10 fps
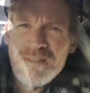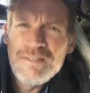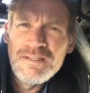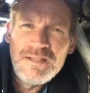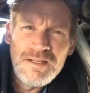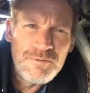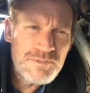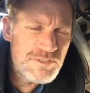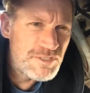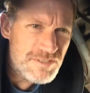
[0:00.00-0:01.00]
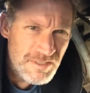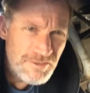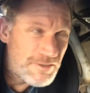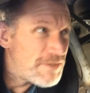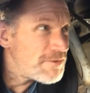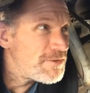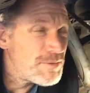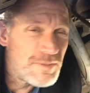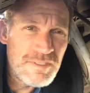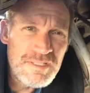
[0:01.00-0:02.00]
I was just under here
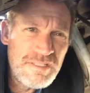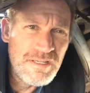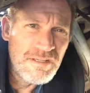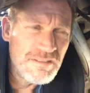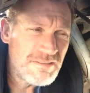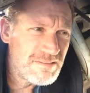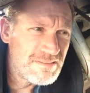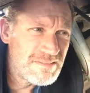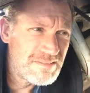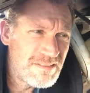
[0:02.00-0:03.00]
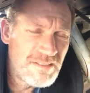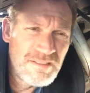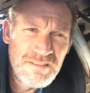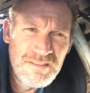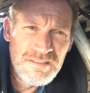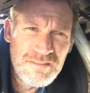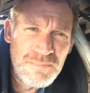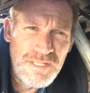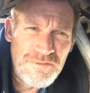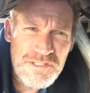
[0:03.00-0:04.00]
doing the
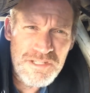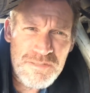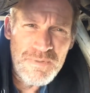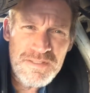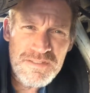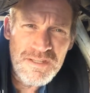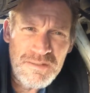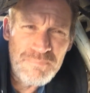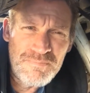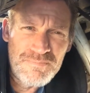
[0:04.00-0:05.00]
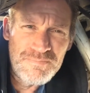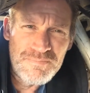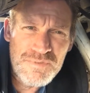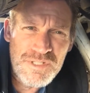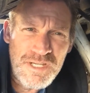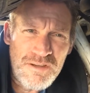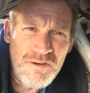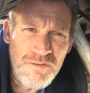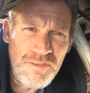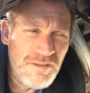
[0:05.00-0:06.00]
about every 6 months I check
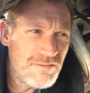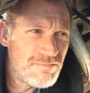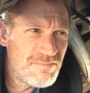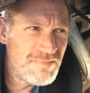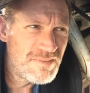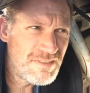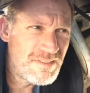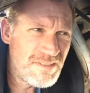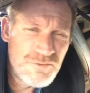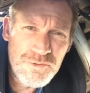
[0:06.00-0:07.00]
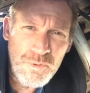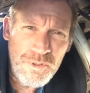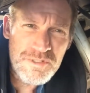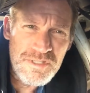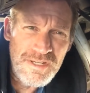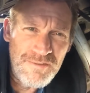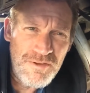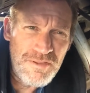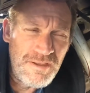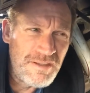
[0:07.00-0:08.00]
all the torques and
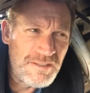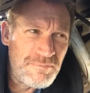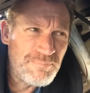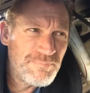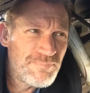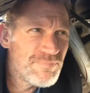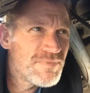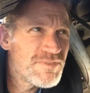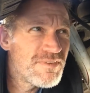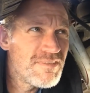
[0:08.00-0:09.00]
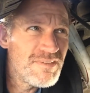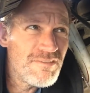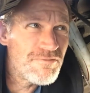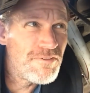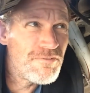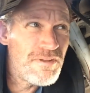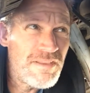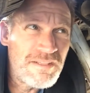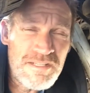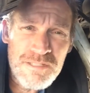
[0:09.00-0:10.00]
everything, and if
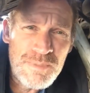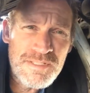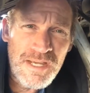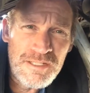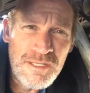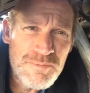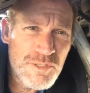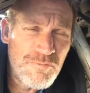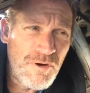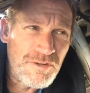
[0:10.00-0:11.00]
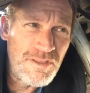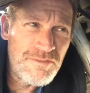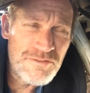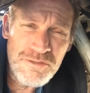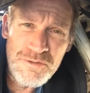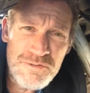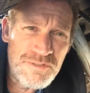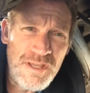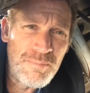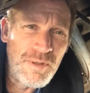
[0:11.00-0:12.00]
anything needs to be tightened up. So far nothing's
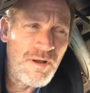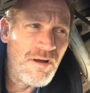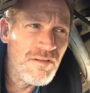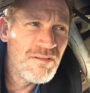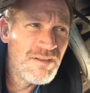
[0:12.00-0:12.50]
loosened up at all.